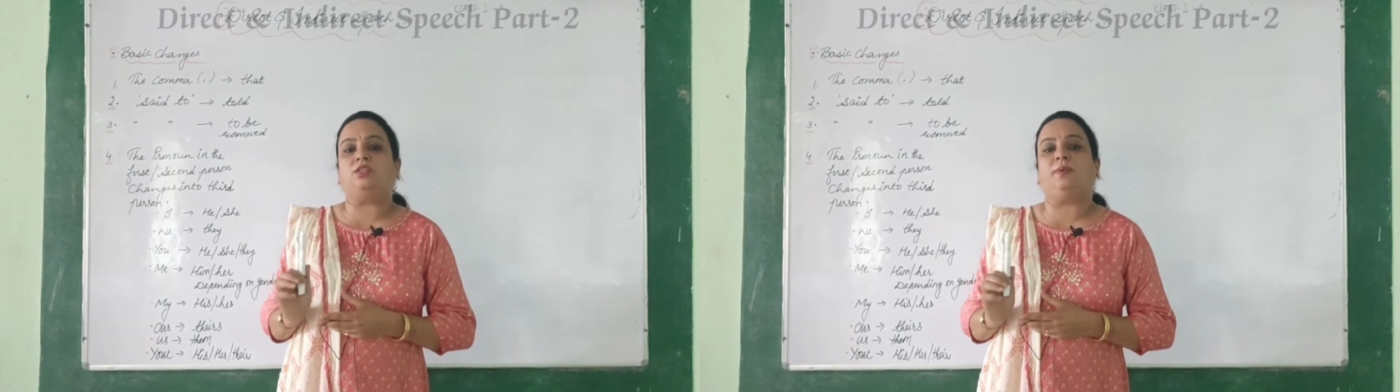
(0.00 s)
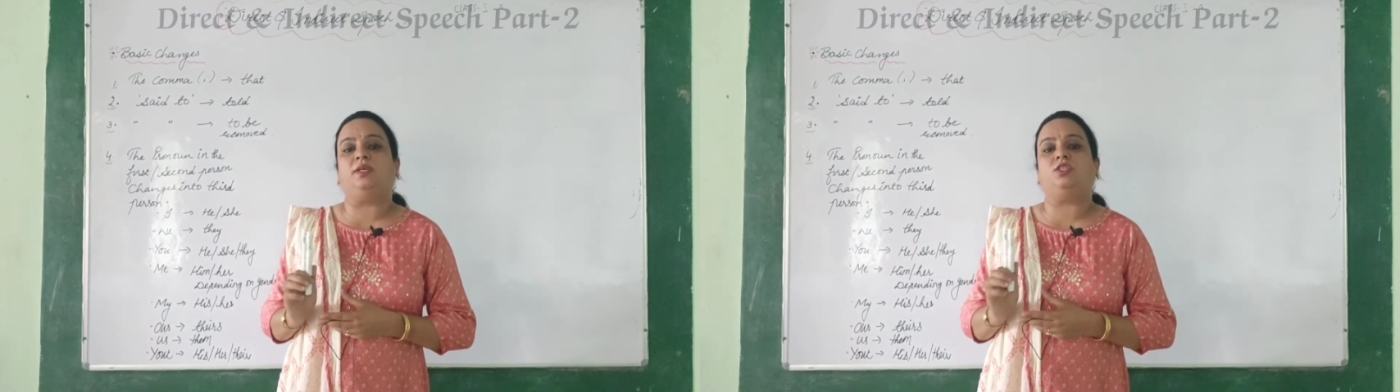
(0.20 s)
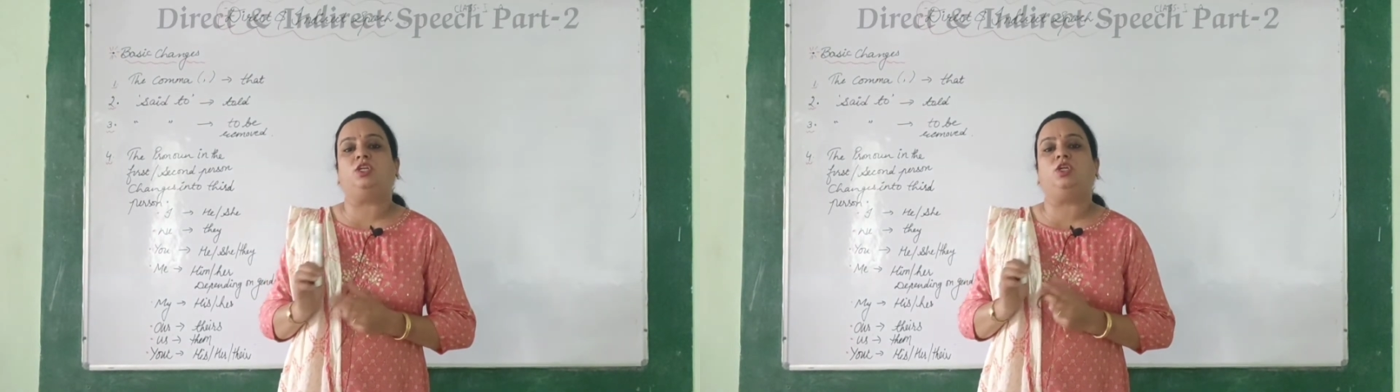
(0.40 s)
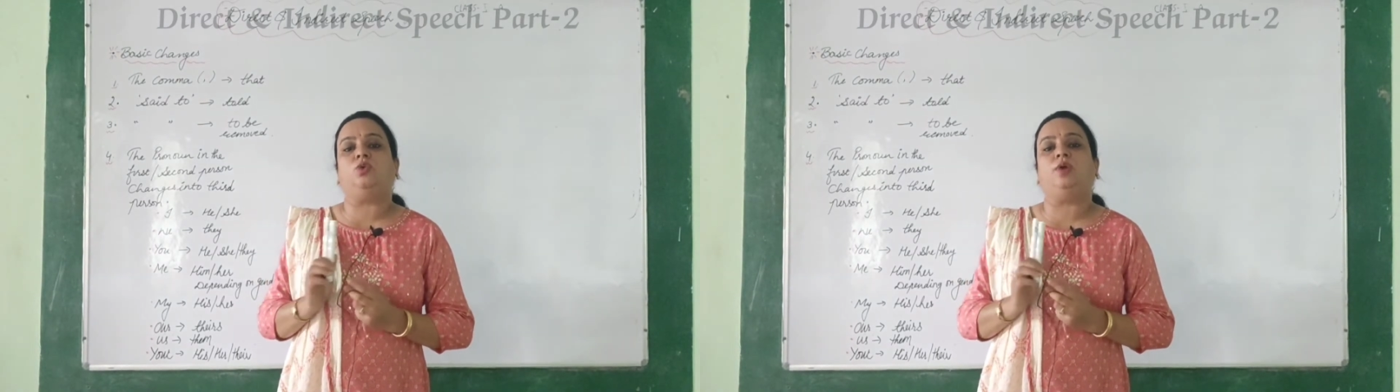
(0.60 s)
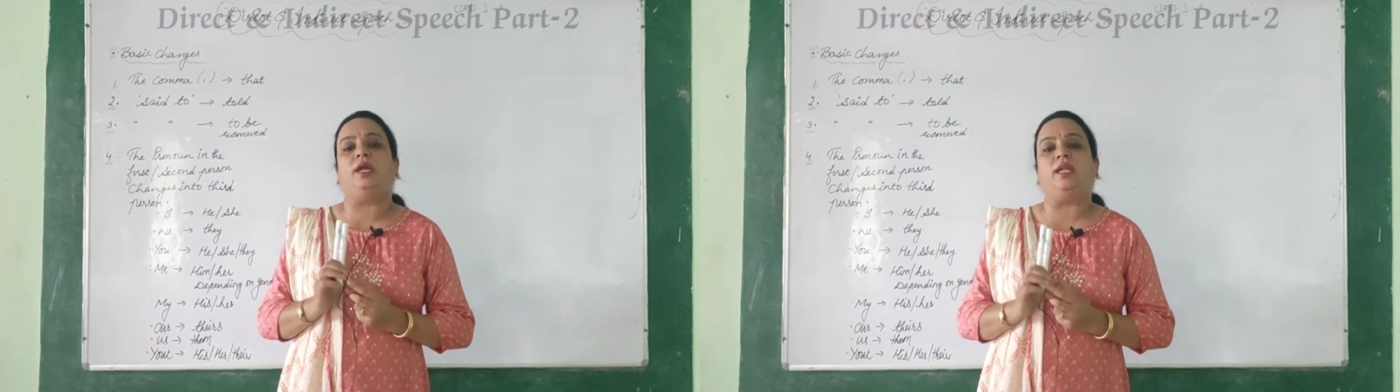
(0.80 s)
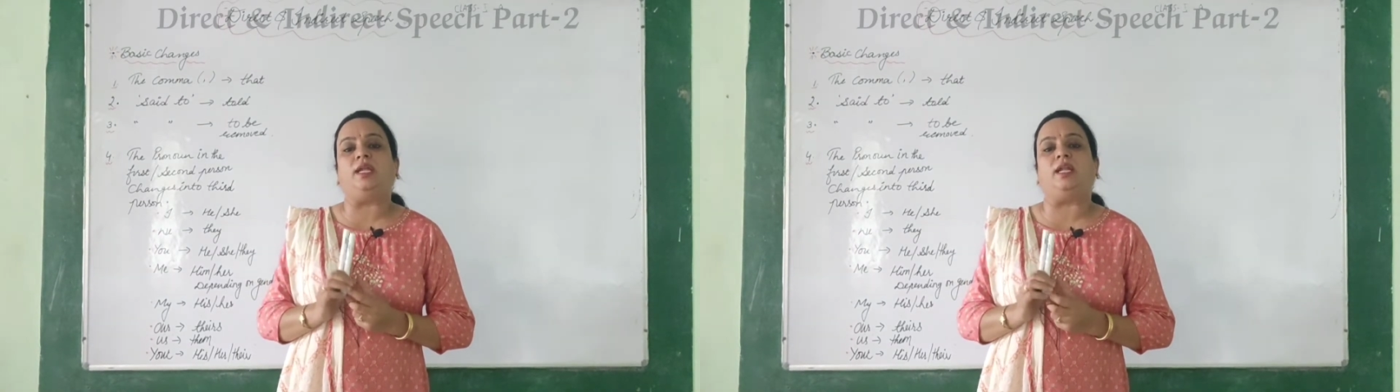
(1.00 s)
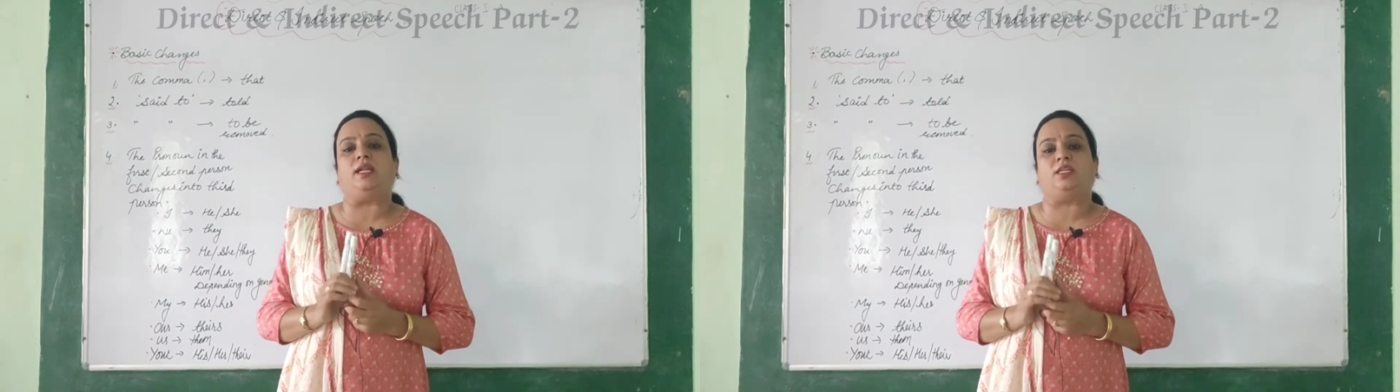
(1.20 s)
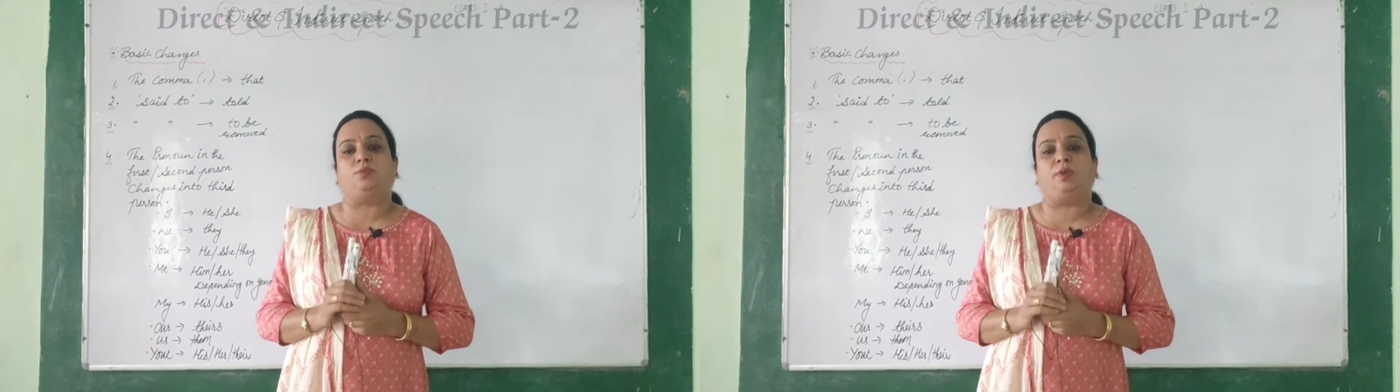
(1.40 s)
speech into
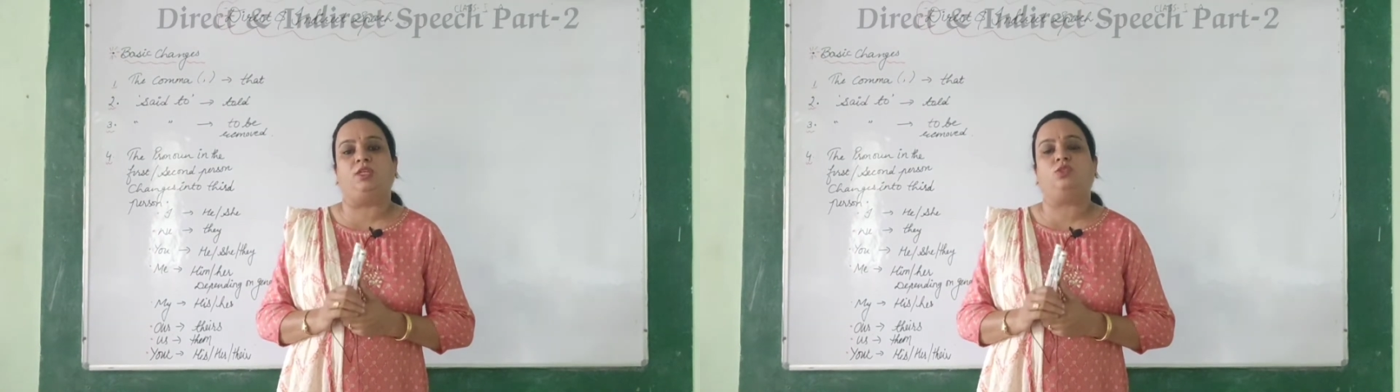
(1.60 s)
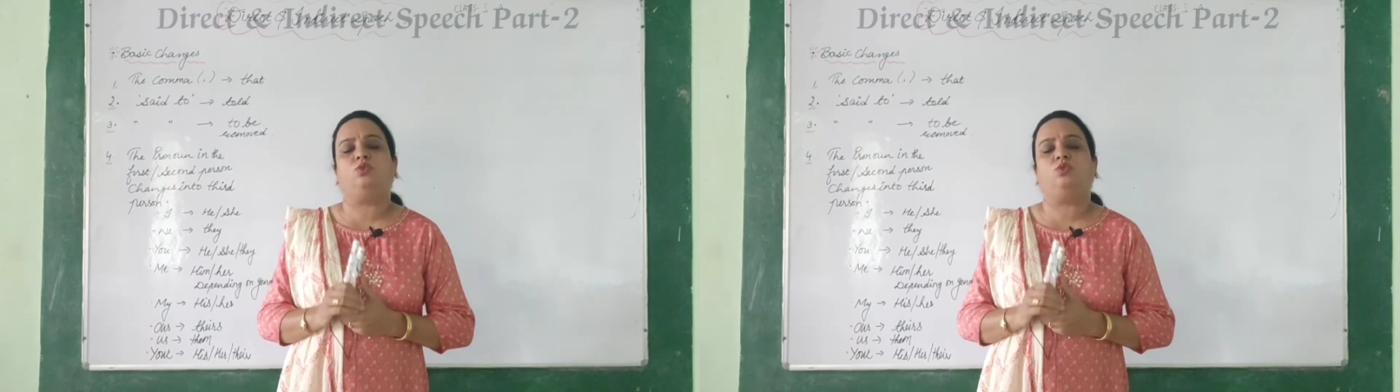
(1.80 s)
indirect speech,